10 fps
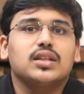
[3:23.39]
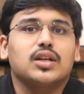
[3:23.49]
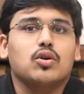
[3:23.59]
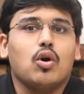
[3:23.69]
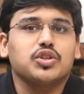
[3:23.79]

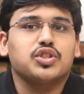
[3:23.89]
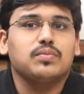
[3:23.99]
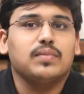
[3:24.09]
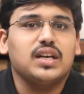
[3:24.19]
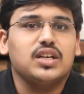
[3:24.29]
The
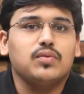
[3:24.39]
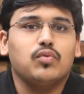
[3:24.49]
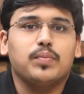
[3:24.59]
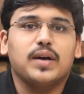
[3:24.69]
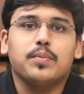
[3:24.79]
caution money
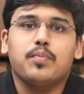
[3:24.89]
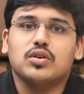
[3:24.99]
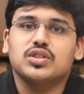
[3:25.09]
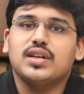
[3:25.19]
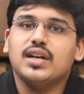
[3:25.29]
would be
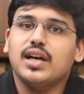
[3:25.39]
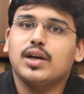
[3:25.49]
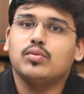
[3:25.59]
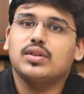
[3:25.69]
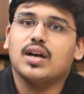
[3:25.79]
deposited
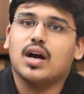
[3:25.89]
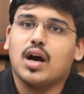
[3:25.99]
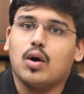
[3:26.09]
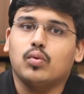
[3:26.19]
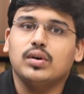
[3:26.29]
into the
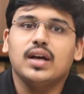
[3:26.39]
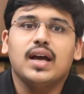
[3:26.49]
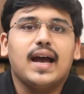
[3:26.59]
account,